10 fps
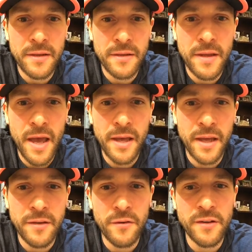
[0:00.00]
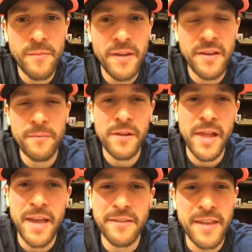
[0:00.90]
Na, I always mess up the
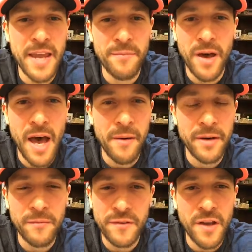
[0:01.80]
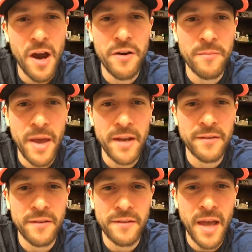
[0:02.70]
last name, Mohammed. I'm sorry, man. Is
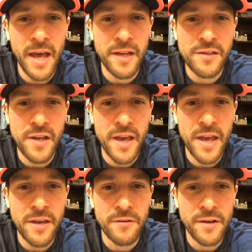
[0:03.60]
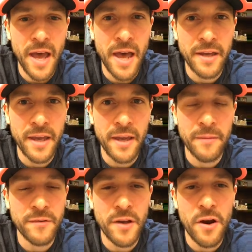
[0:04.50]
it Najee or Nage? I'm
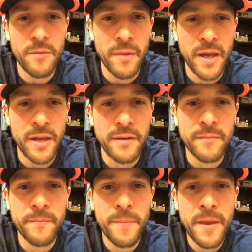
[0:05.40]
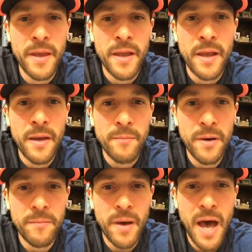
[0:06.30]
sorry, man.
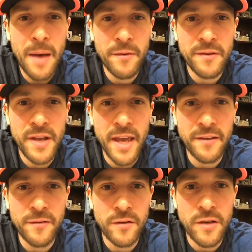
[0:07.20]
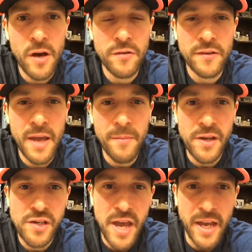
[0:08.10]
But Mohammed's an excellent coach. Is that my
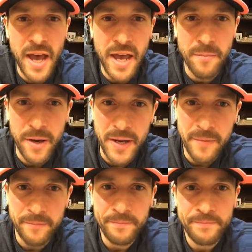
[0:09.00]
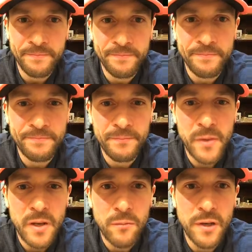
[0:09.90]
Shanghai buddy?
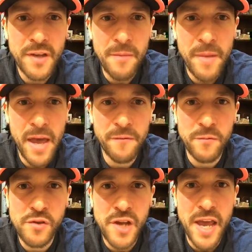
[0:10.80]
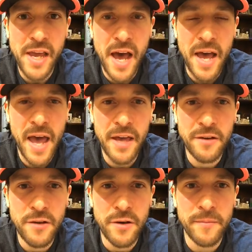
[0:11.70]
What's up, man? From Shanghai. How you
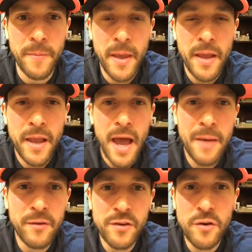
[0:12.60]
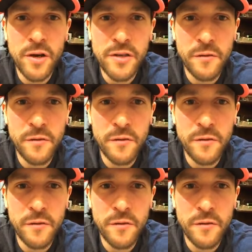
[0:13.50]
doing? I'm enjoying your